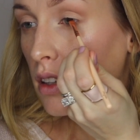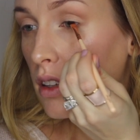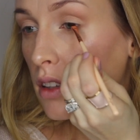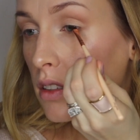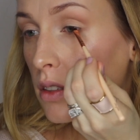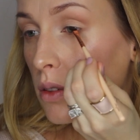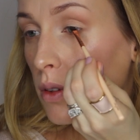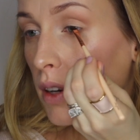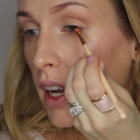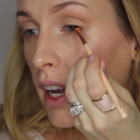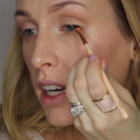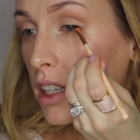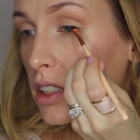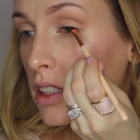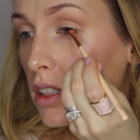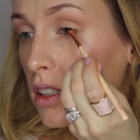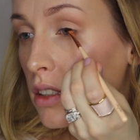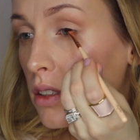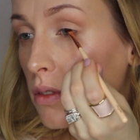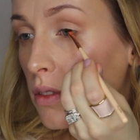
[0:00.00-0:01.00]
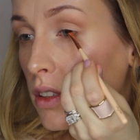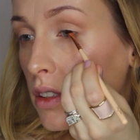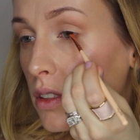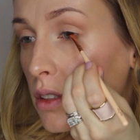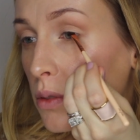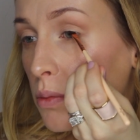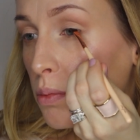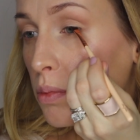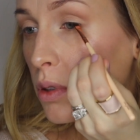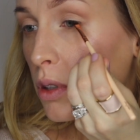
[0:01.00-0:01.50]
So we're actually just going
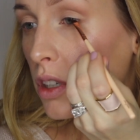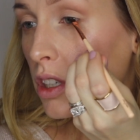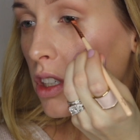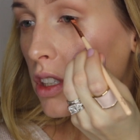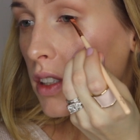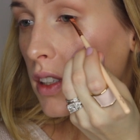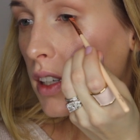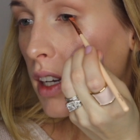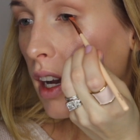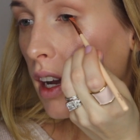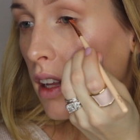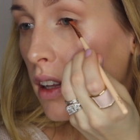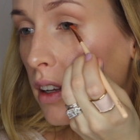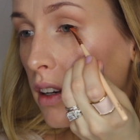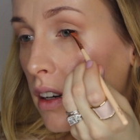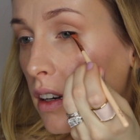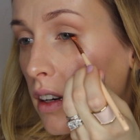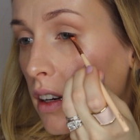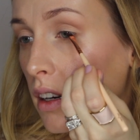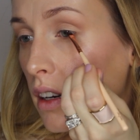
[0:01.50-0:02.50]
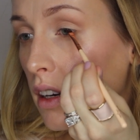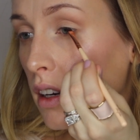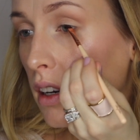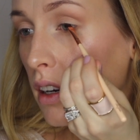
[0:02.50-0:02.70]
to push color.